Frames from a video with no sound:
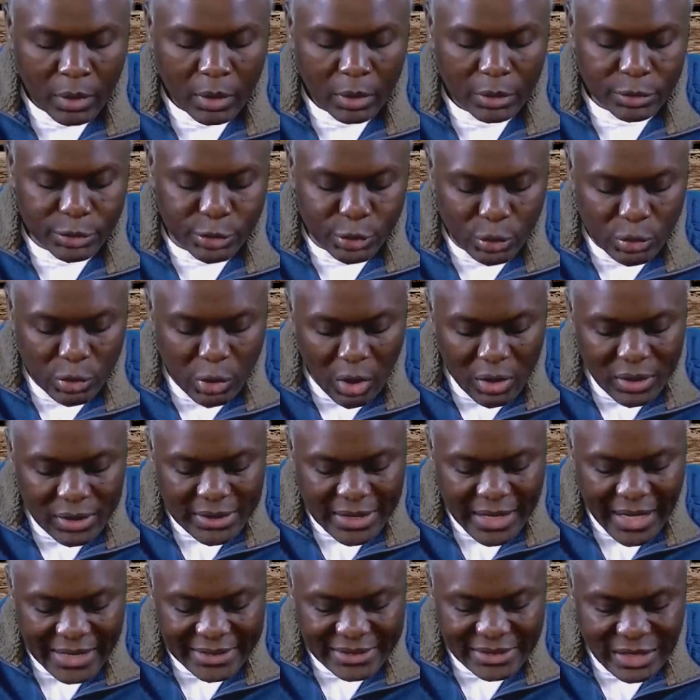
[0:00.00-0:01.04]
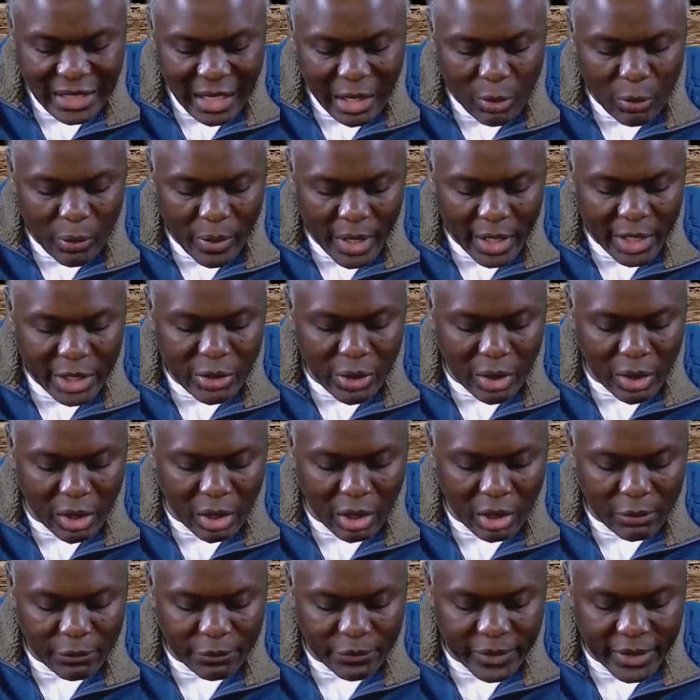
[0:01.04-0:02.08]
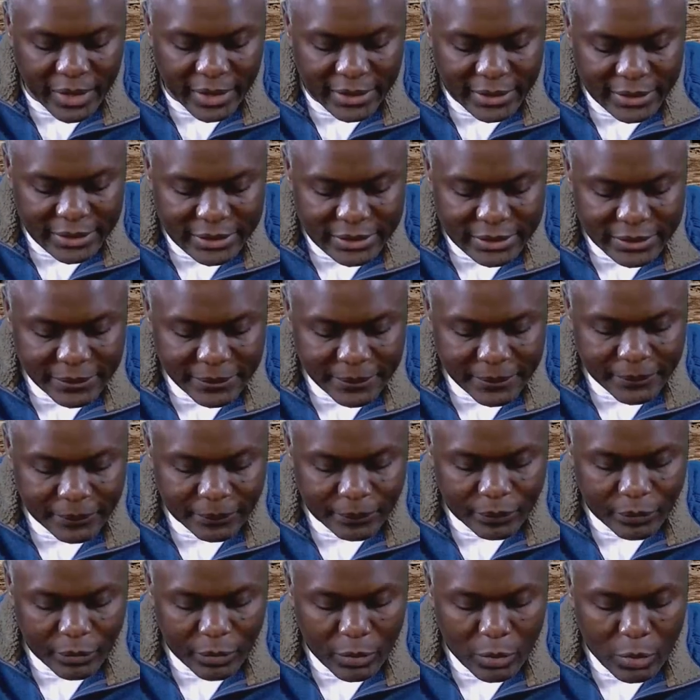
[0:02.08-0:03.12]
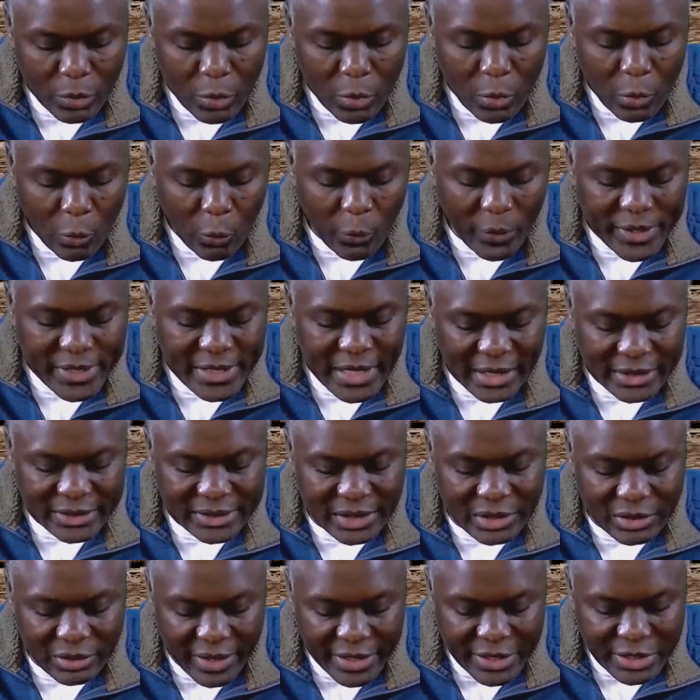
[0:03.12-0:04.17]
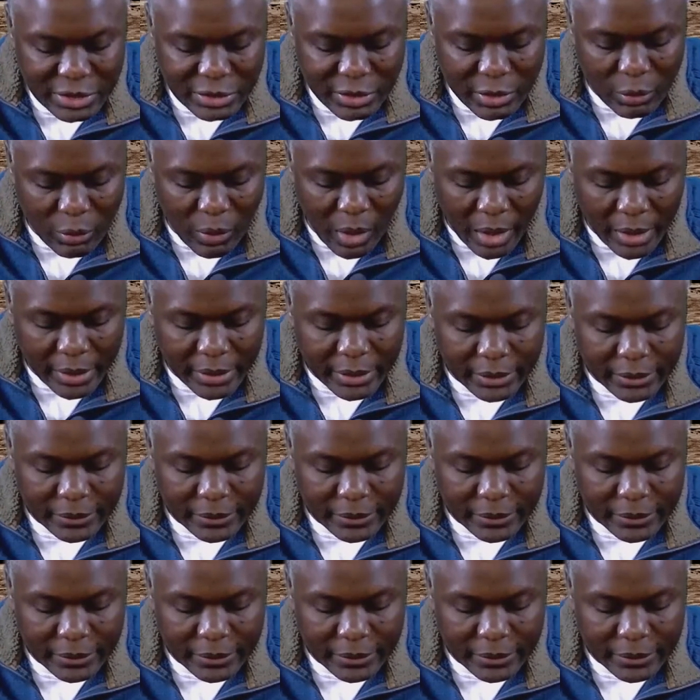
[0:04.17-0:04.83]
do not cast away your confidence, which has great reward.